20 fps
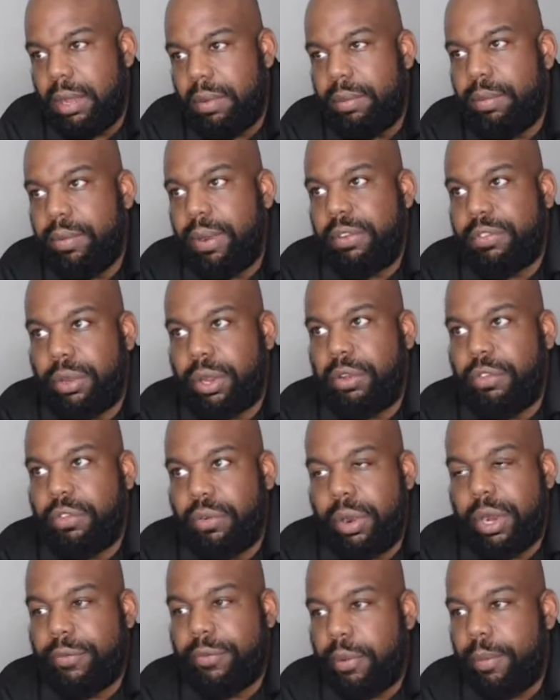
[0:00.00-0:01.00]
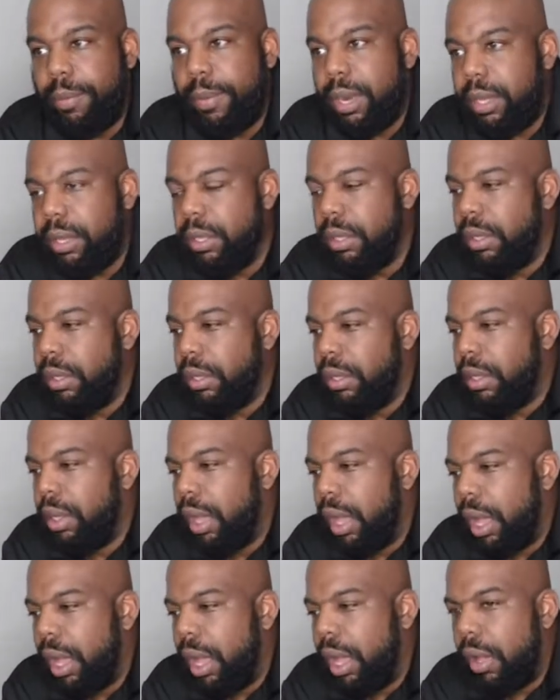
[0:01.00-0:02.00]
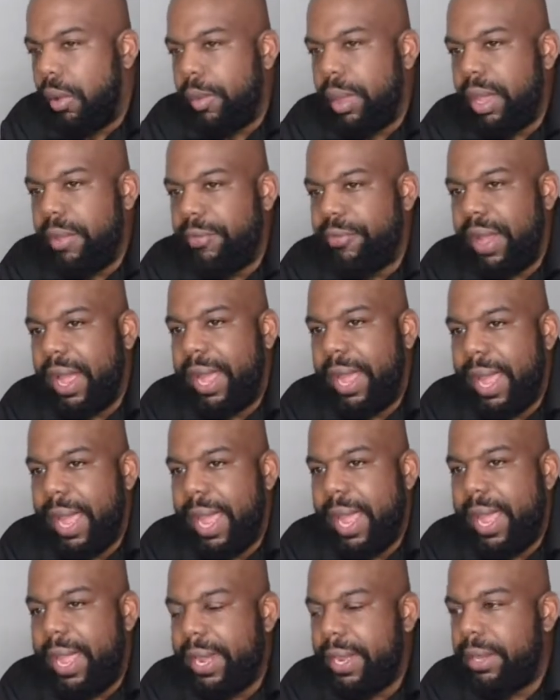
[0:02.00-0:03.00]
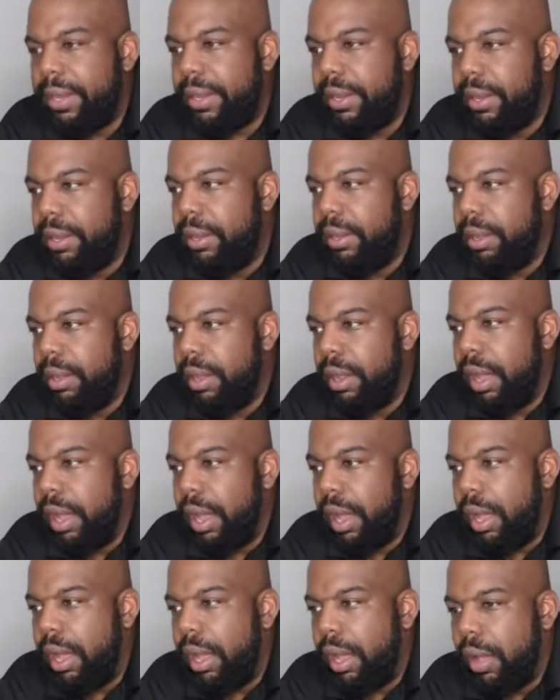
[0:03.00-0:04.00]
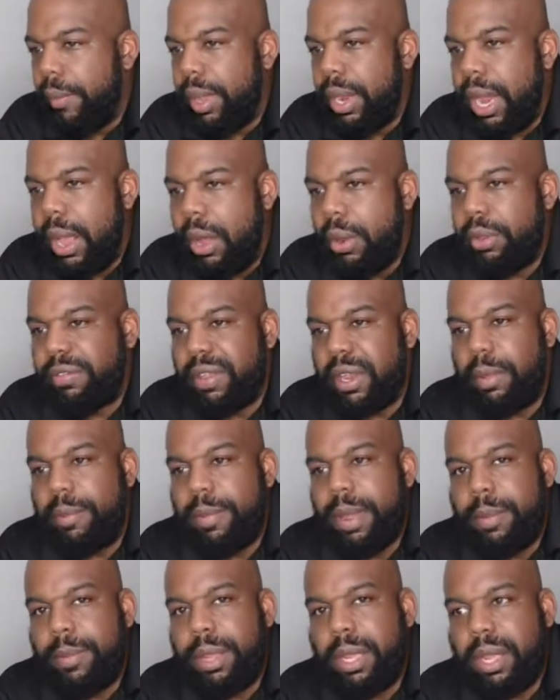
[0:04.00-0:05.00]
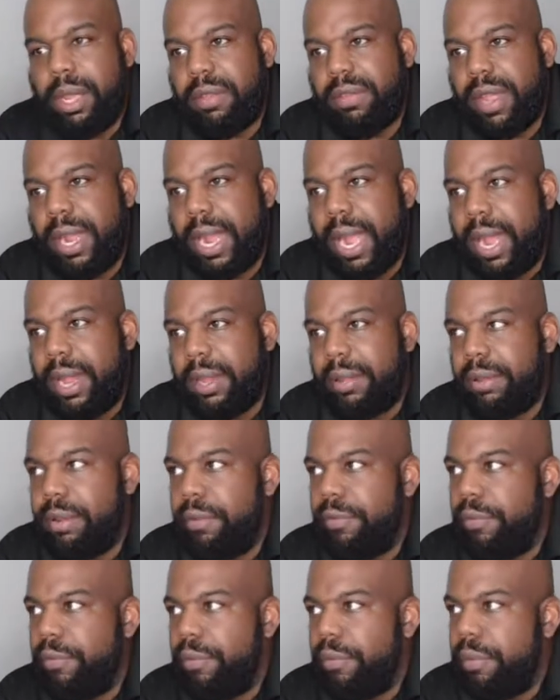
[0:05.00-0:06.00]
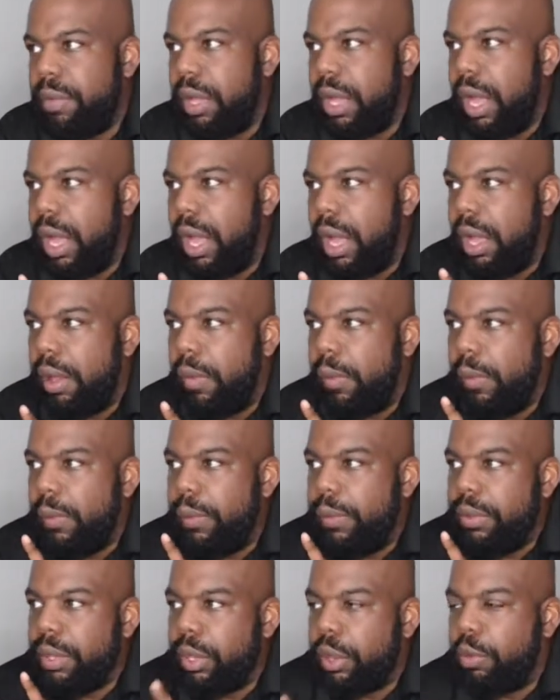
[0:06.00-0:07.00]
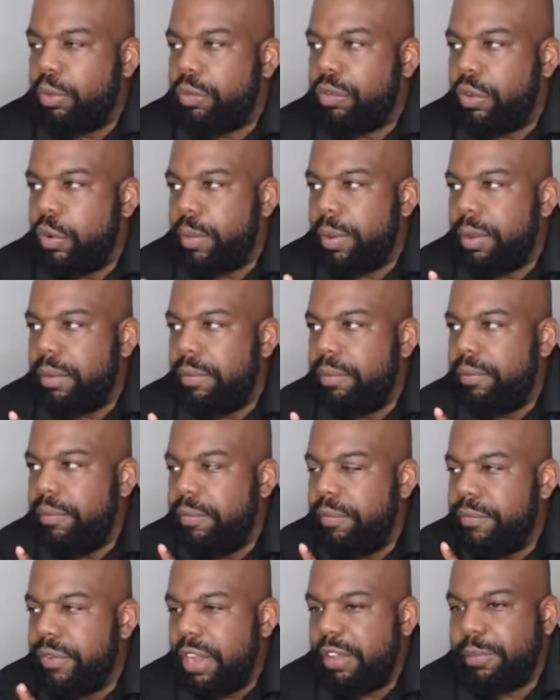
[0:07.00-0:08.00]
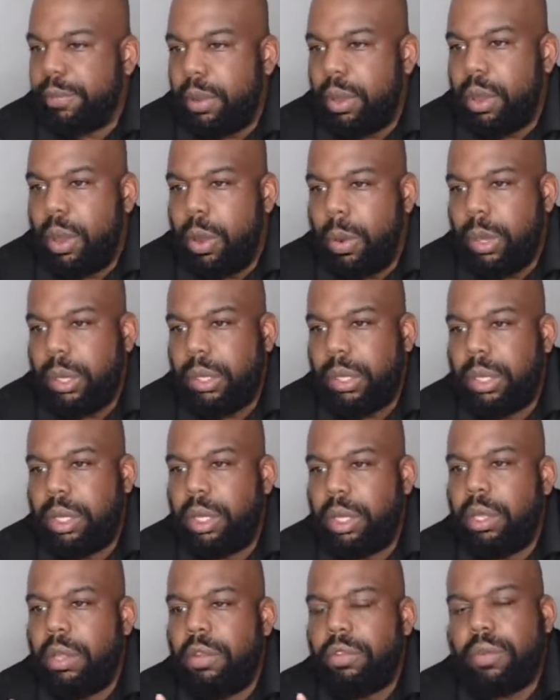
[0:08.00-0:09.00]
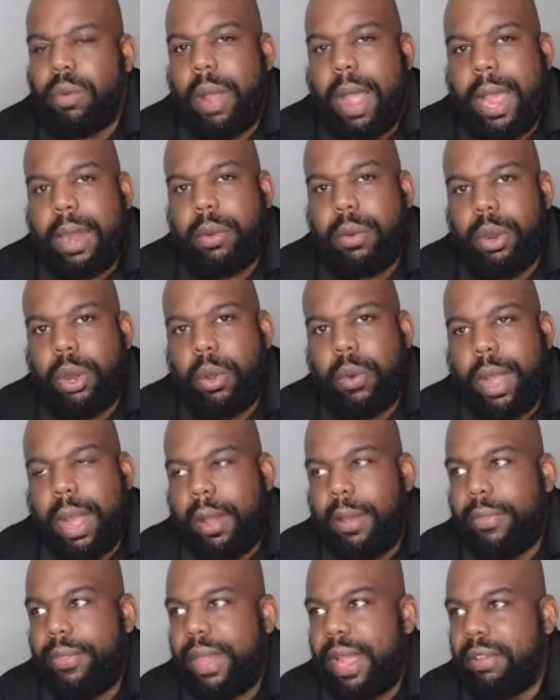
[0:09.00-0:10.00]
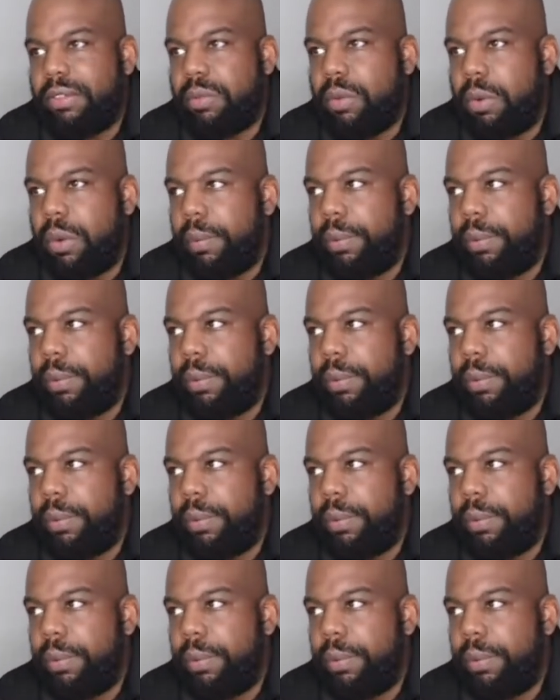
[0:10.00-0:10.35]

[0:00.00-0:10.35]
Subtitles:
Rich, you can join it for a minute. If I had, and I only said a minute because I got YouTube and Facebook going, so I don't know how that's going to